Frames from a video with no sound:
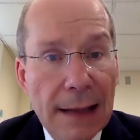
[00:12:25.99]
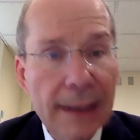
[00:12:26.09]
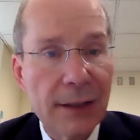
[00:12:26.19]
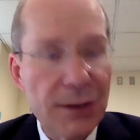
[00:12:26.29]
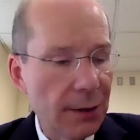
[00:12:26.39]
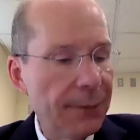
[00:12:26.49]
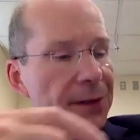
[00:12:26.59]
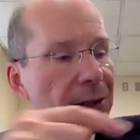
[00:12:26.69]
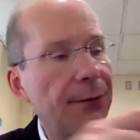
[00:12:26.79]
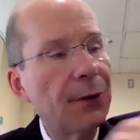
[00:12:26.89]
like the
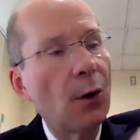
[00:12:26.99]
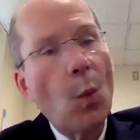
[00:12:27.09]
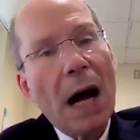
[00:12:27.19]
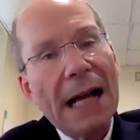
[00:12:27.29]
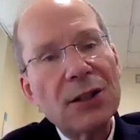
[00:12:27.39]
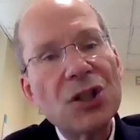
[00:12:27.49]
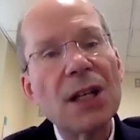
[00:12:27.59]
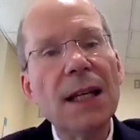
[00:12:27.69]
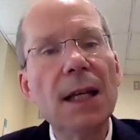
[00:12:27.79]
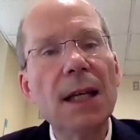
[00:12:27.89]
surface of your
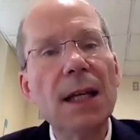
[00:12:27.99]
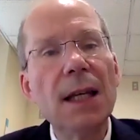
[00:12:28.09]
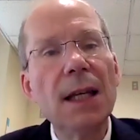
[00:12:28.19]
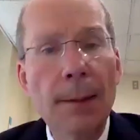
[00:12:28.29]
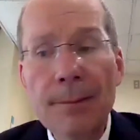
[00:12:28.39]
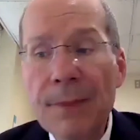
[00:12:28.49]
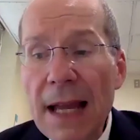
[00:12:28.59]
watch, um,